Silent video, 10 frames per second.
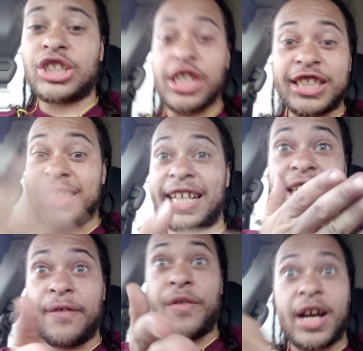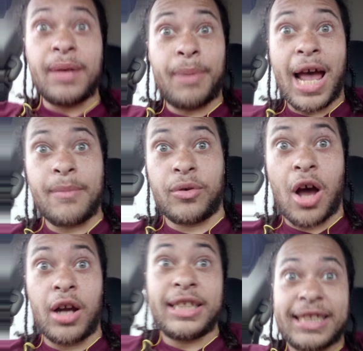this is in the fucking Bible
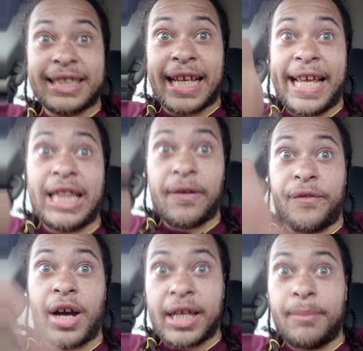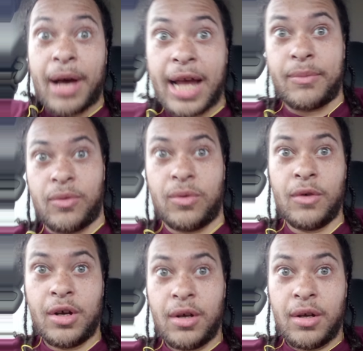y'all this is in the fucking Bible
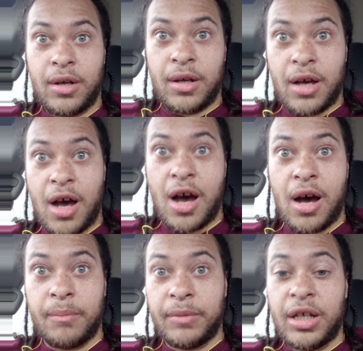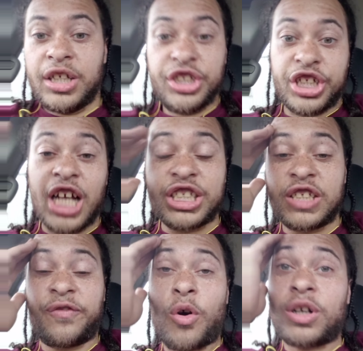um
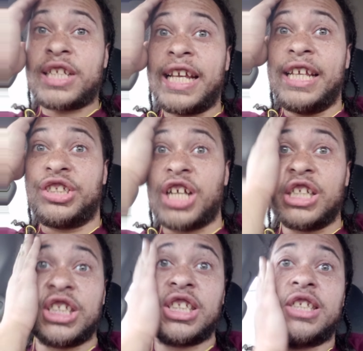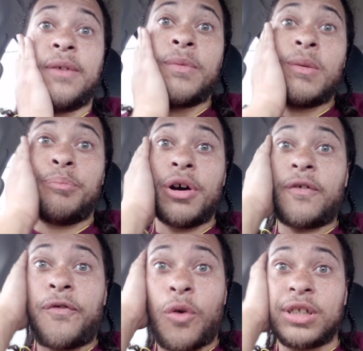Judges 14 Judges
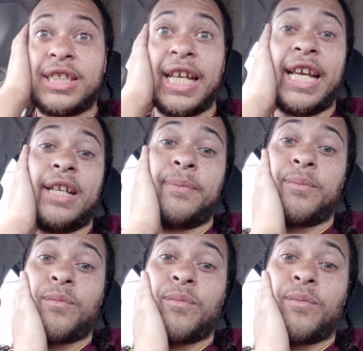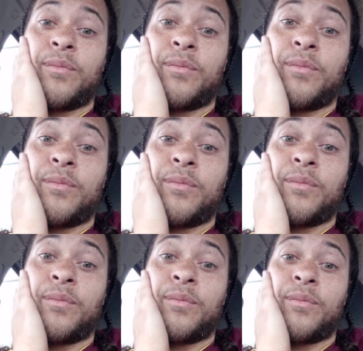book 14, verse
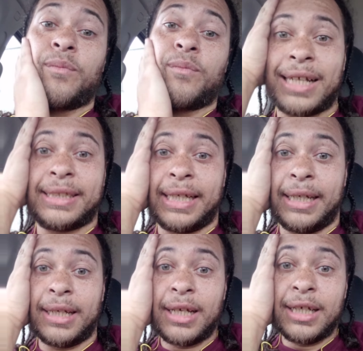1 through 19.